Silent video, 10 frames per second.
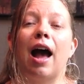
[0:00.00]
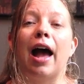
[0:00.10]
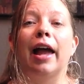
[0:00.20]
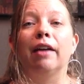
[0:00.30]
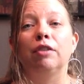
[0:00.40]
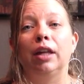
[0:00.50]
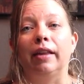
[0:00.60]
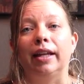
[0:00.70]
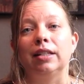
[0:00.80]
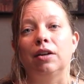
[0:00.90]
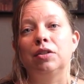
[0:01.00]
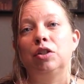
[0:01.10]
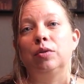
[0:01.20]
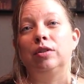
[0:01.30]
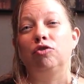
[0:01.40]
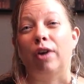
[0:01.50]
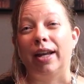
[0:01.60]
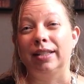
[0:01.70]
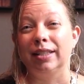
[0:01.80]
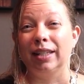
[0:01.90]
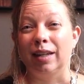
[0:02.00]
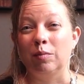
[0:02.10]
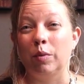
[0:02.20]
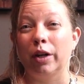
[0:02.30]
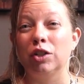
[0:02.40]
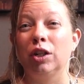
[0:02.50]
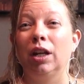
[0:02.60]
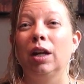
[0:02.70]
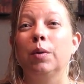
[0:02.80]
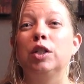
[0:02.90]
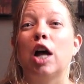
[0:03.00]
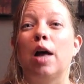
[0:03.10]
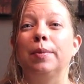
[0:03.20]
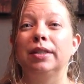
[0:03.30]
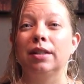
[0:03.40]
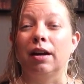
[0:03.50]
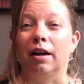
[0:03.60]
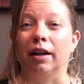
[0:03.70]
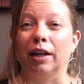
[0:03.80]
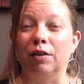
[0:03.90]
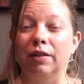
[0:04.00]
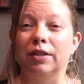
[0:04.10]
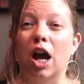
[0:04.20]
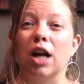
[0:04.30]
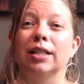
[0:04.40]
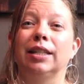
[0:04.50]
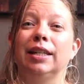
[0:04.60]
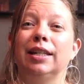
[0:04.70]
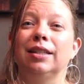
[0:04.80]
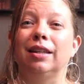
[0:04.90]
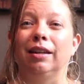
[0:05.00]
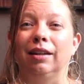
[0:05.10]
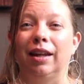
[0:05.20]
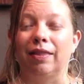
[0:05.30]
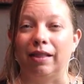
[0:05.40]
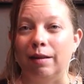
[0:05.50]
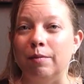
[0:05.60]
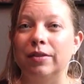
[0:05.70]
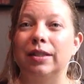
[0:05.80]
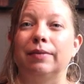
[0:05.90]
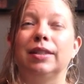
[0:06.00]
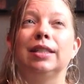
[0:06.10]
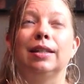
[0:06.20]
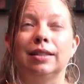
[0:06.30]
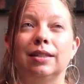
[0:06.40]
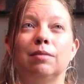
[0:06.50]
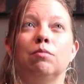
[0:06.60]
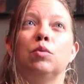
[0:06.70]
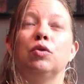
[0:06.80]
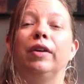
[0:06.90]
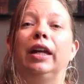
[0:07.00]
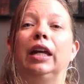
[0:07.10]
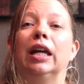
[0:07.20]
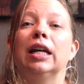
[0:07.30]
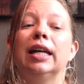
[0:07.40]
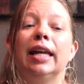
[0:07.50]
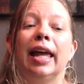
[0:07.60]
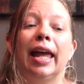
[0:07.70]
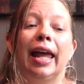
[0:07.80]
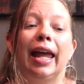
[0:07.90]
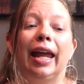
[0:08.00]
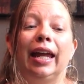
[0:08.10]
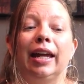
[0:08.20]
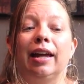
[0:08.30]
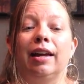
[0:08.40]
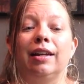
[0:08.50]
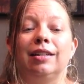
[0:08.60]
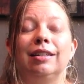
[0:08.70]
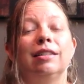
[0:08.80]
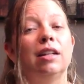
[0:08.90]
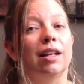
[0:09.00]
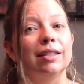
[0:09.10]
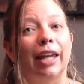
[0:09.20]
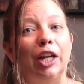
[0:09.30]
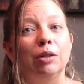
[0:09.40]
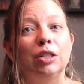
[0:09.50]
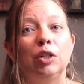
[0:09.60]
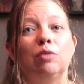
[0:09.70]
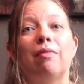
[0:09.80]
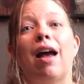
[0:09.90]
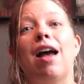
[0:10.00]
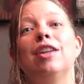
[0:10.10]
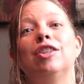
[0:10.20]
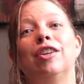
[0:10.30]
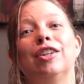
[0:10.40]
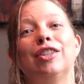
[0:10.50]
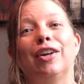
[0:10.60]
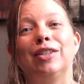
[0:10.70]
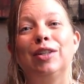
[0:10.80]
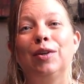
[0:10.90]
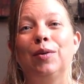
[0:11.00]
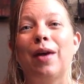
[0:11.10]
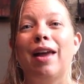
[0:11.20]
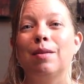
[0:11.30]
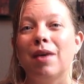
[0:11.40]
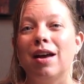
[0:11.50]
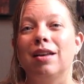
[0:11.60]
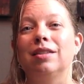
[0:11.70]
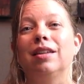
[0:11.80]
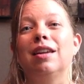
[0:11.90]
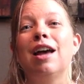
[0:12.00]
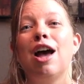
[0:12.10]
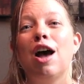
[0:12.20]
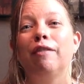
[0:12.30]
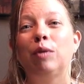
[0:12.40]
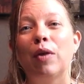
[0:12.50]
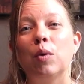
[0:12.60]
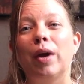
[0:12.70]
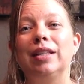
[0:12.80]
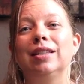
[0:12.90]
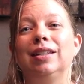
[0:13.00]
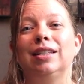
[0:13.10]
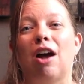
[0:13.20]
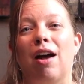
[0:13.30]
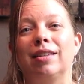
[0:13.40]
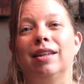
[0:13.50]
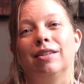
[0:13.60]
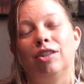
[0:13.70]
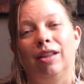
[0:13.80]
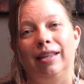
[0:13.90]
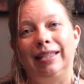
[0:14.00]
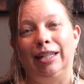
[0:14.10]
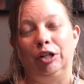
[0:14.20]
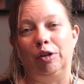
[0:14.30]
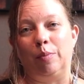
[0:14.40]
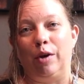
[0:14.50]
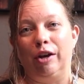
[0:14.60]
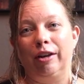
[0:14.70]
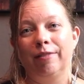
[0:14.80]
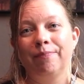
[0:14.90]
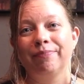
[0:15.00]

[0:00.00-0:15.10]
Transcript: I really like to also do dry skin brushing, which helps get rid of toxins and get the lymph system moving. And to not scare you too much, there's also enemas and a few other ways to detox that she lists in her book.